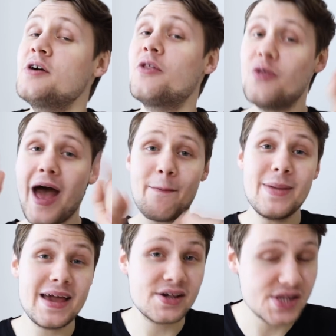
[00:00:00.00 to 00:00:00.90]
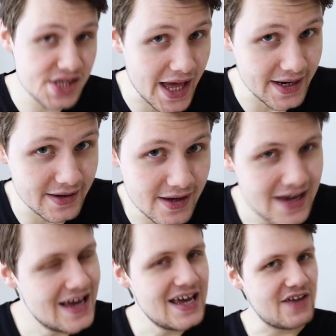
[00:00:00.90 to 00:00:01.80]
That being said,
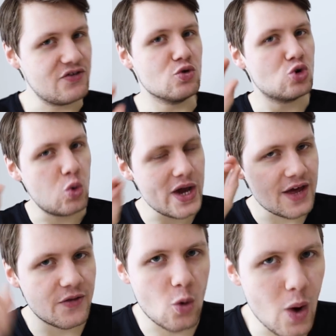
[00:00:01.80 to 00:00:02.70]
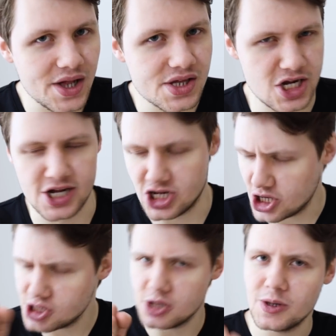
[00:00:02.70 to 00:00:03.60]
if you tweak the question
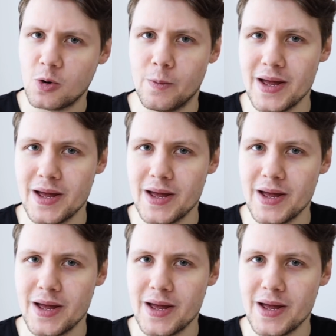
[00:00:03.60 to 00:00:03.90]
just a little